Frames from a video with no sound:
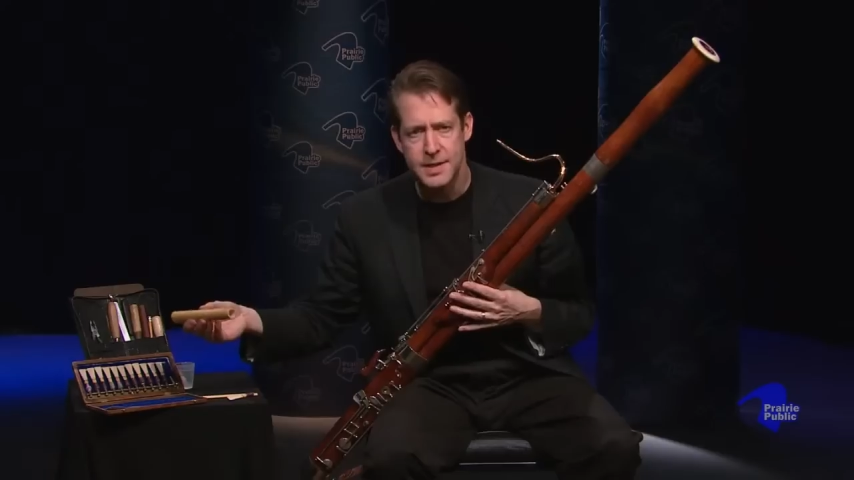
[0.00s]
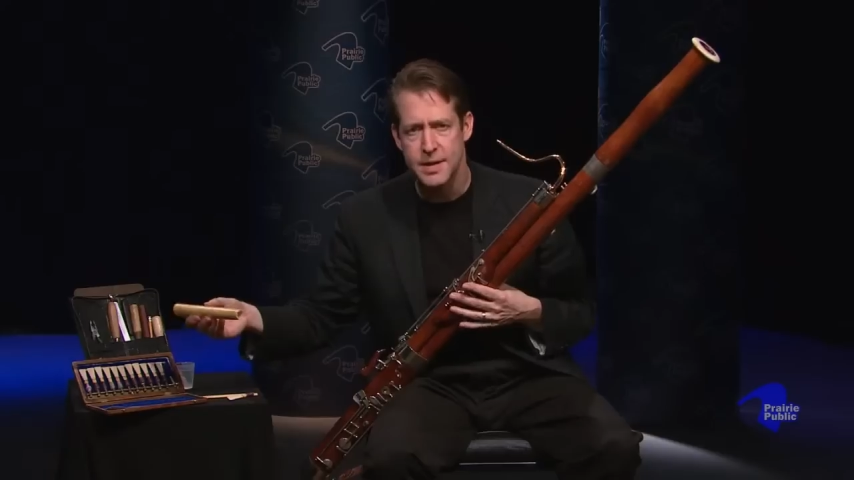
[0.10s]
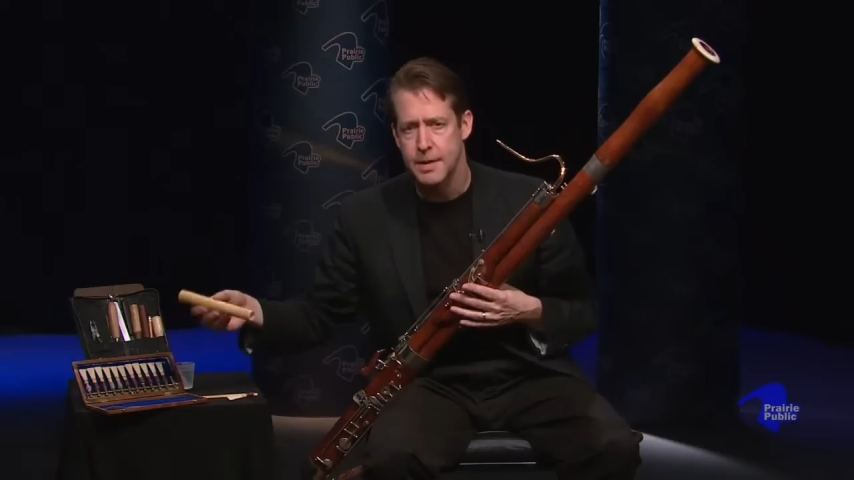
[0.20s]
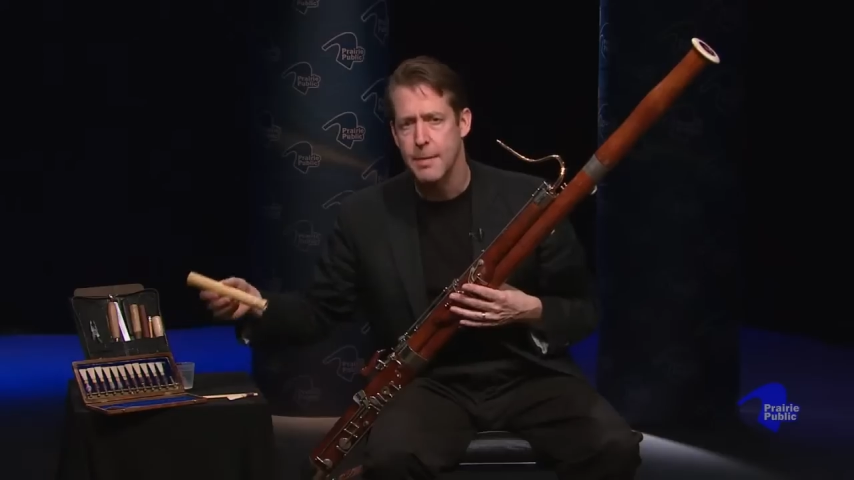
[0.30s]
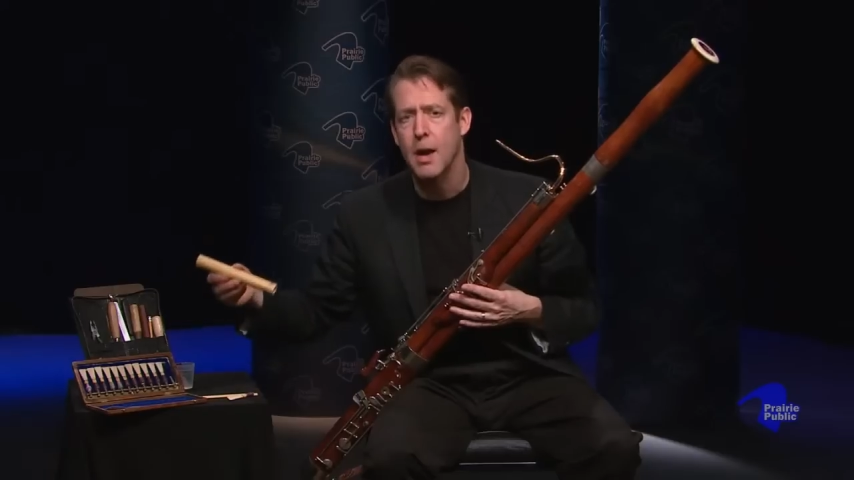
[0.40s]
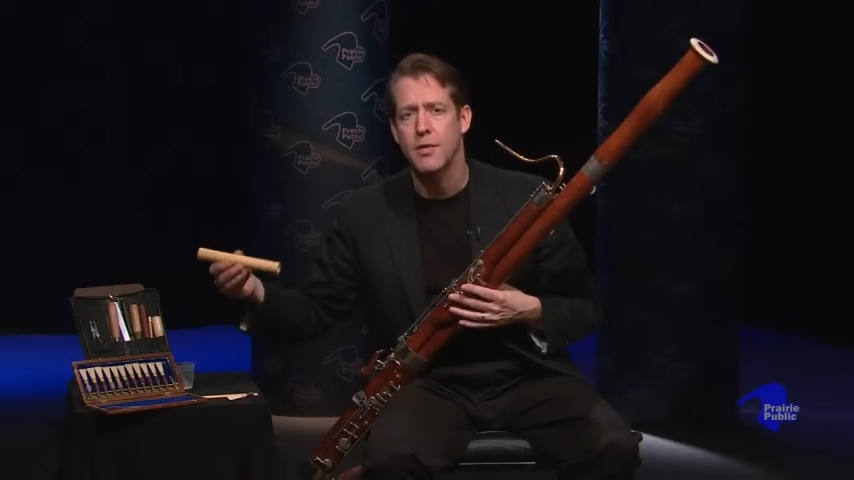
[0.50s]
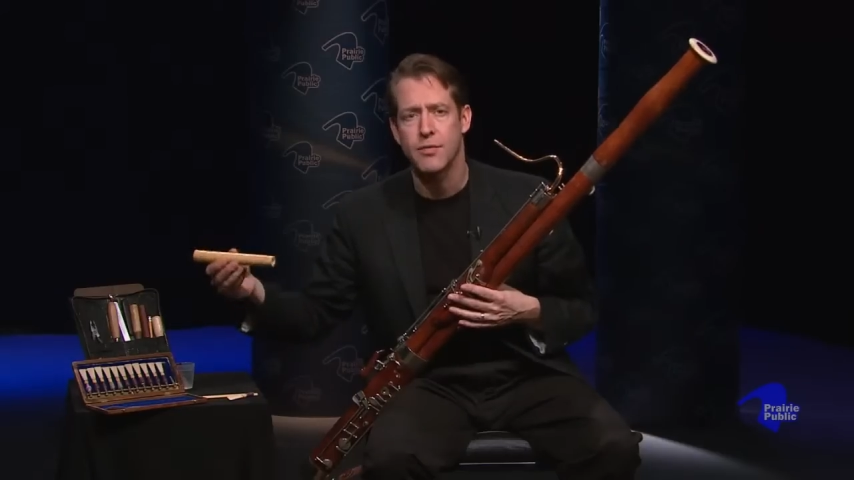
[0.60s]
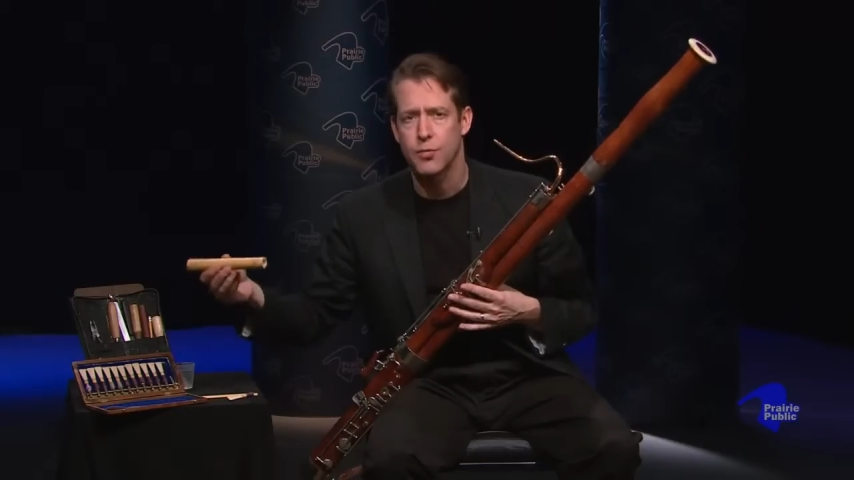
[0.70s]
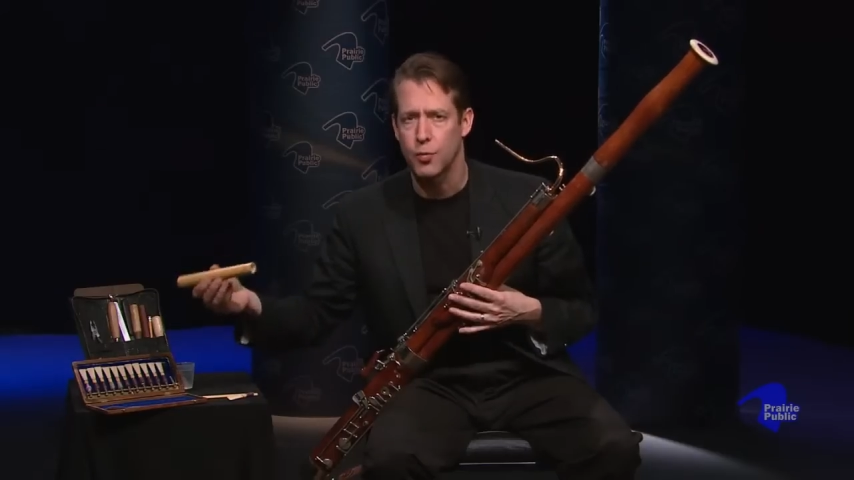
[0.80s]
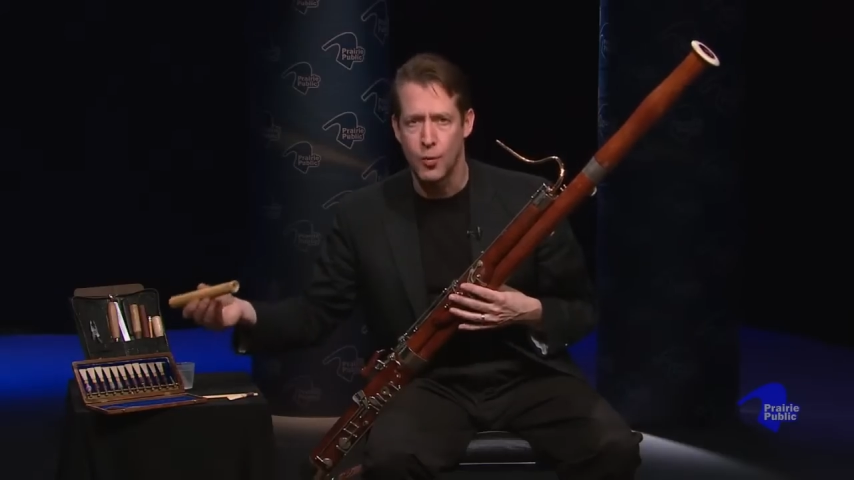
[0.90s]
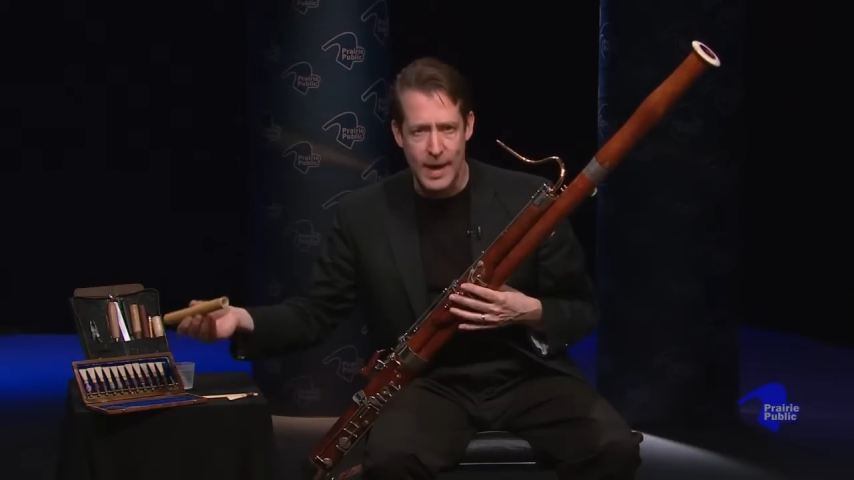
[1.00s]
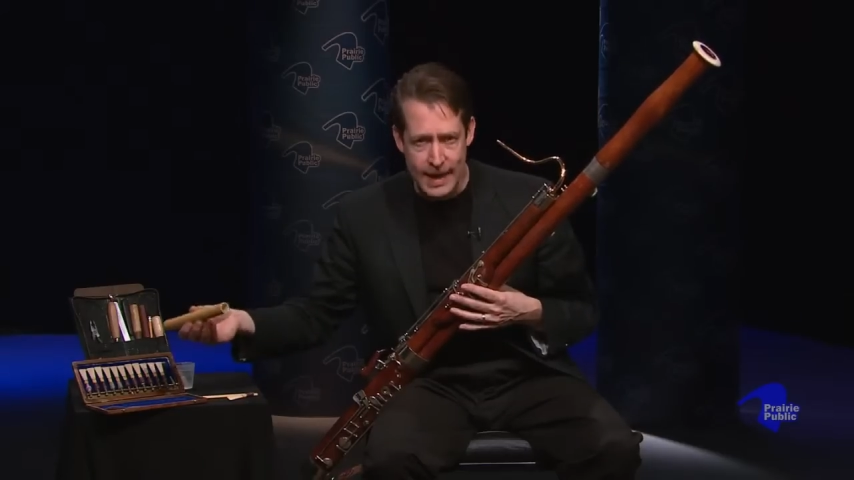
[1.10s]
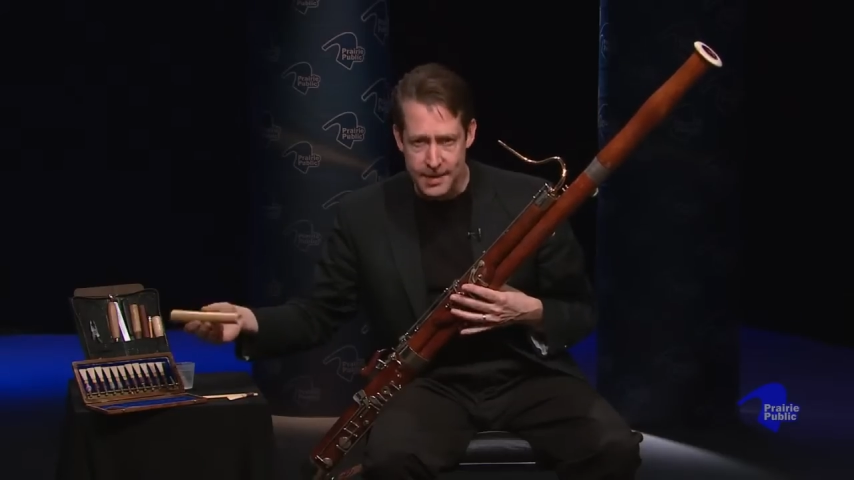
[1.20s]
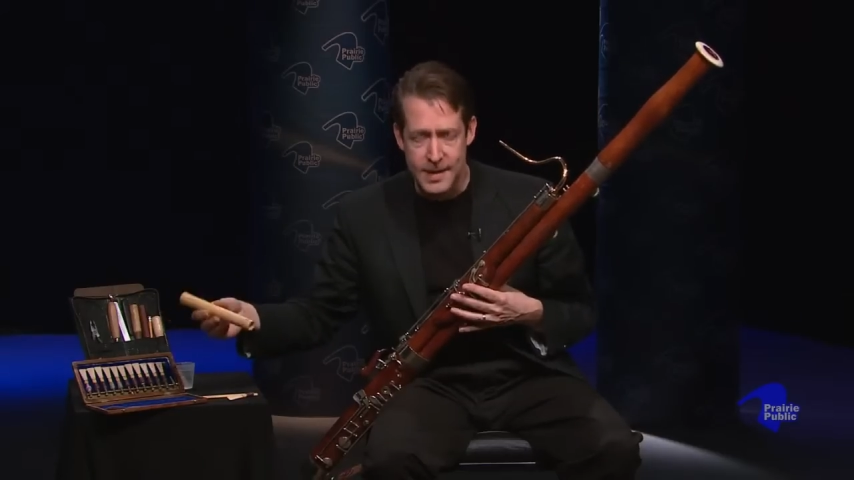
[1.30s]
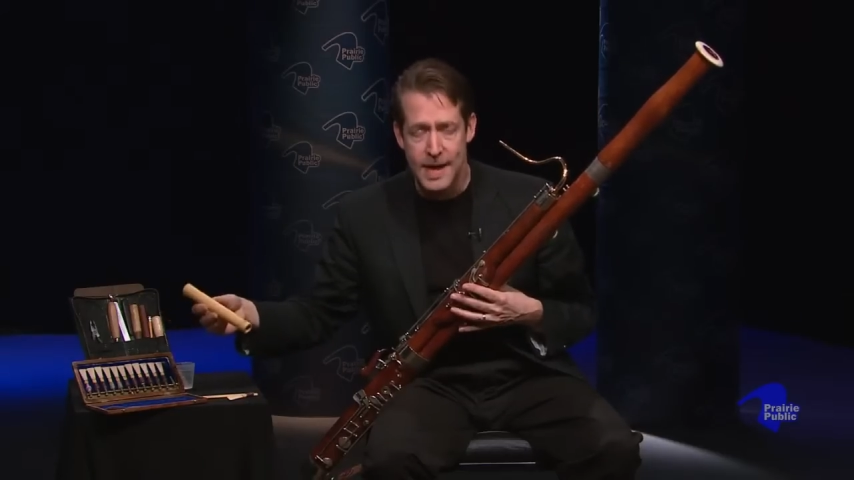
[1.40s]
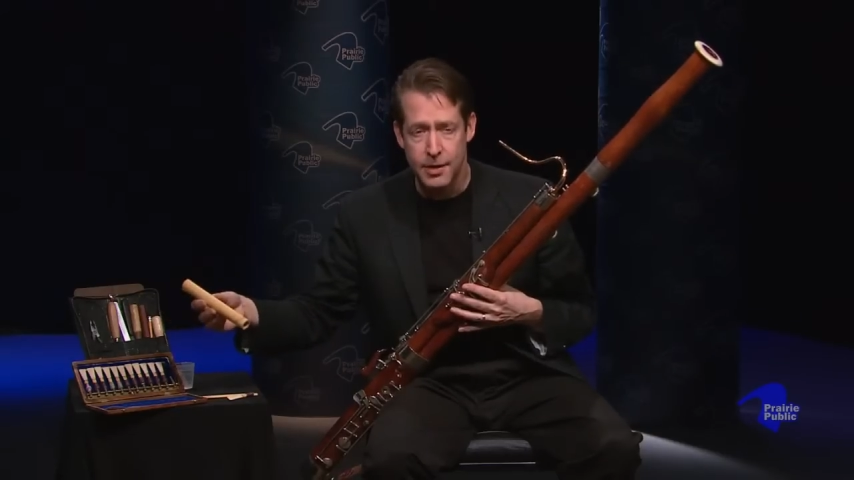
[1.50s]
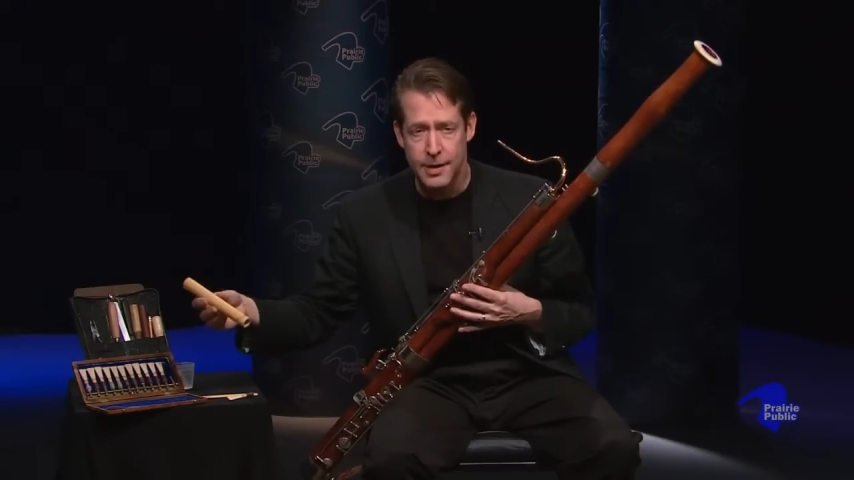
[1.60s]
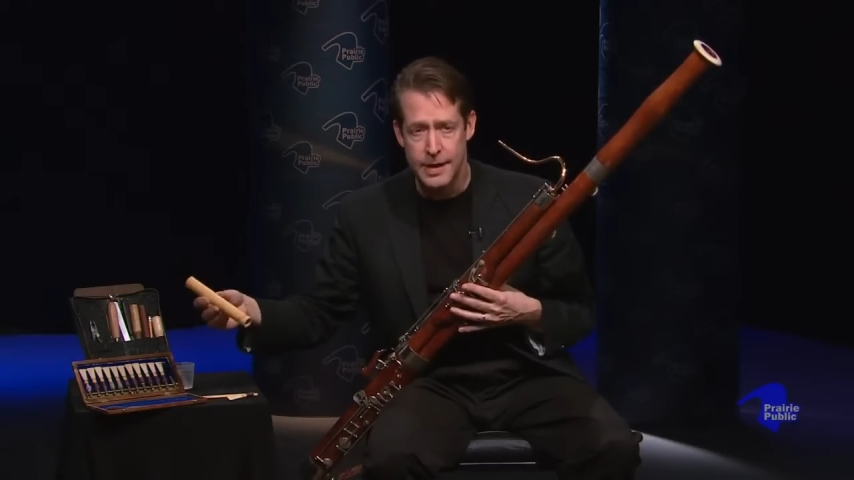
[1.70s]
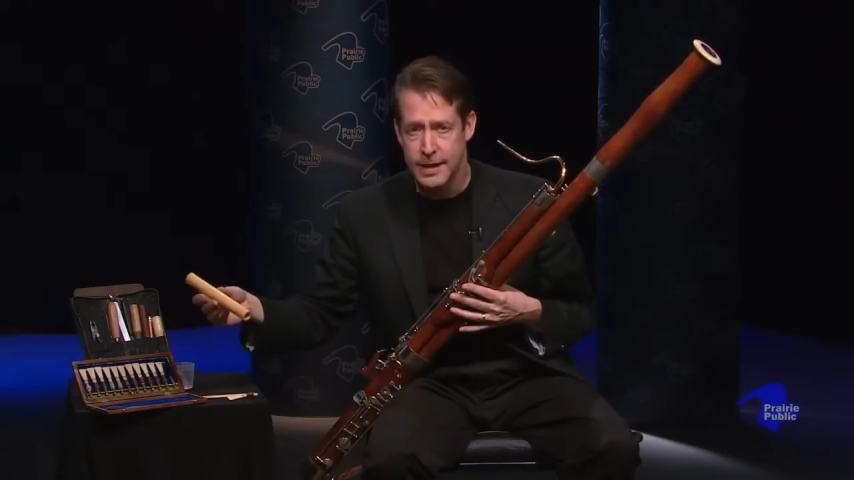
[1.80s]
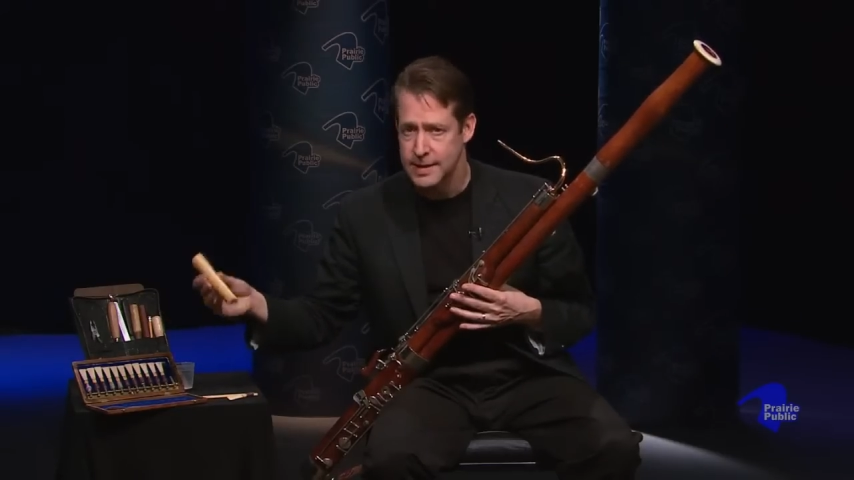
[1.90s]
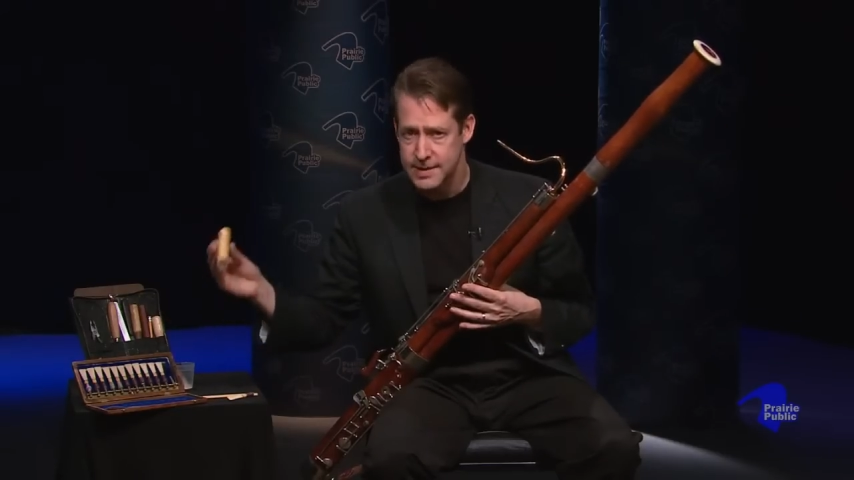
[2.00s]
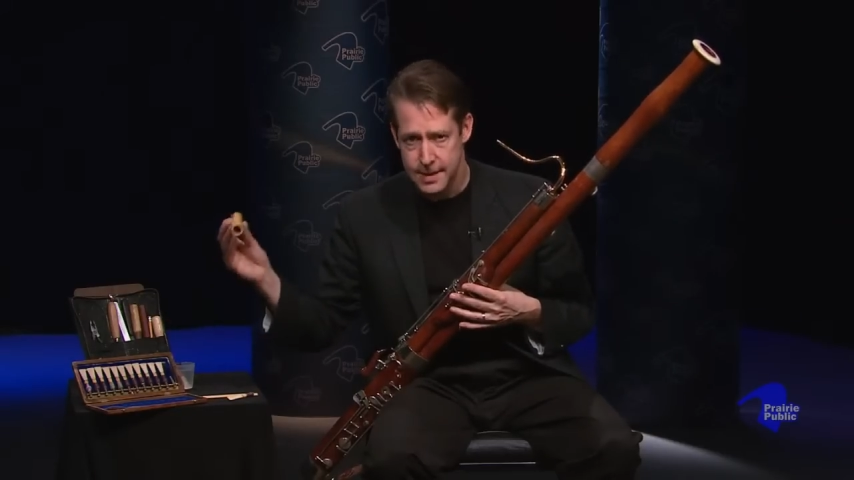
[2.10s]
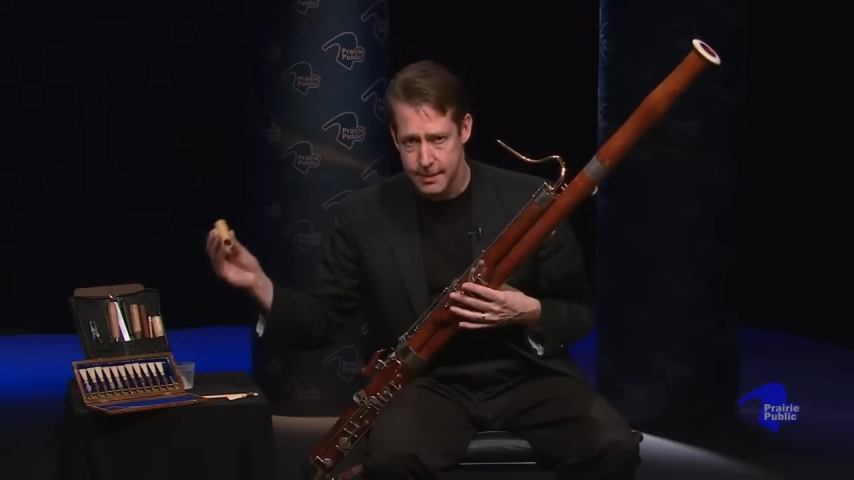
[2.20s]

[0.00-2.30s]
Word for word: and the amount of rain that that area gets.